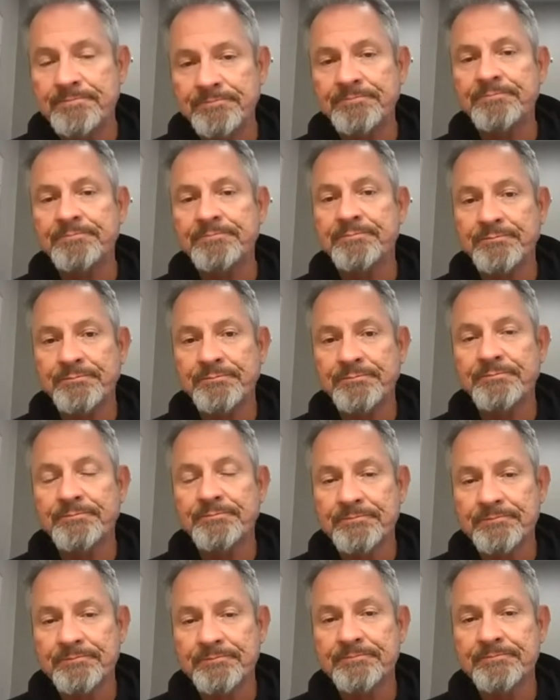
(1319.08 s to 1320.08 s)

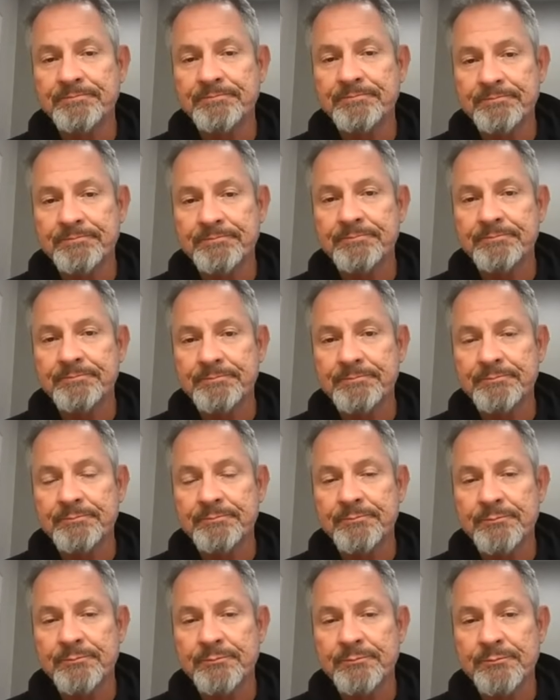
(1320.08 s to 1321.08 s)

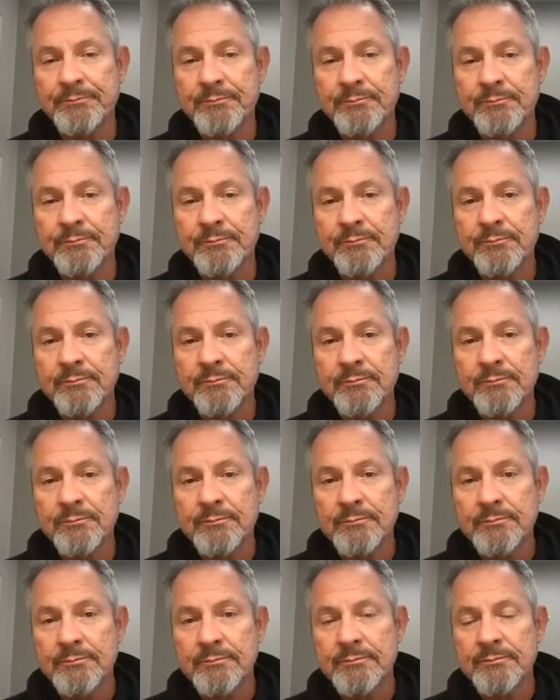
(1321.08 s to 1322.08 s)

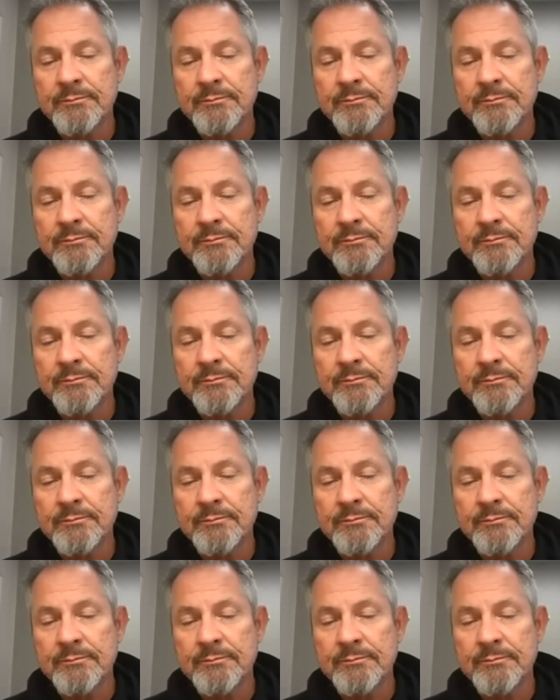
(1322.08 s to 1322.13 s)
No words are spoken by the person on screen.